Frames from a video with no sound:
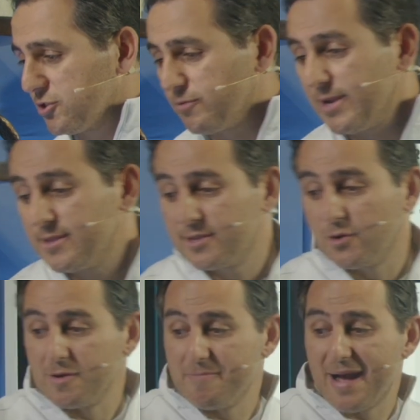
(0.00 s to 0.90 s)
rates
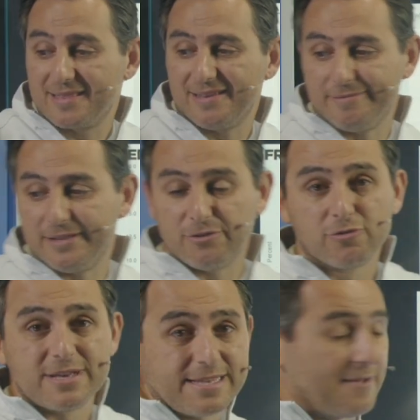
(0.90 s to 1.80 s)
going back to the
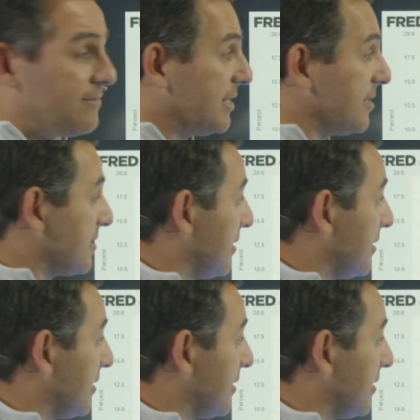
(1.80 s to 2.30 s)
early 70s.